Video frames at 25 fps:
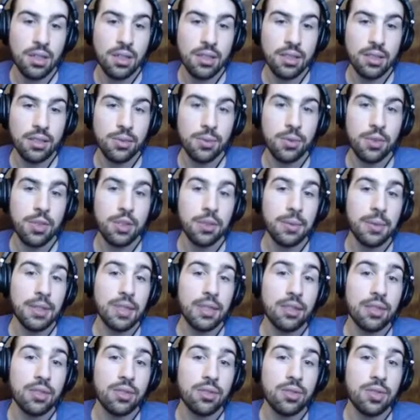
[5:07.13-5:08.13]
Just worry
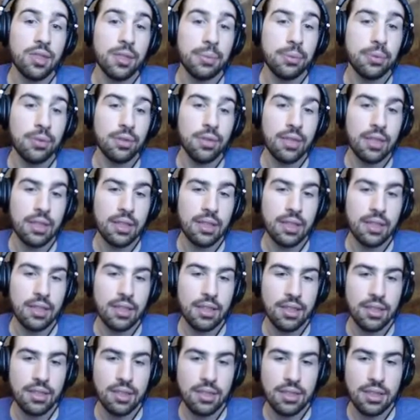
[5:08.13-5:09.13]
about the creeper or anything
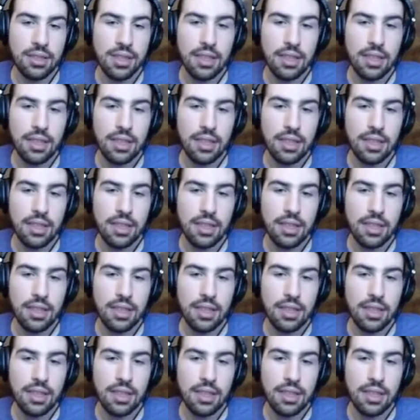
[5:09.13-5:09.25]
else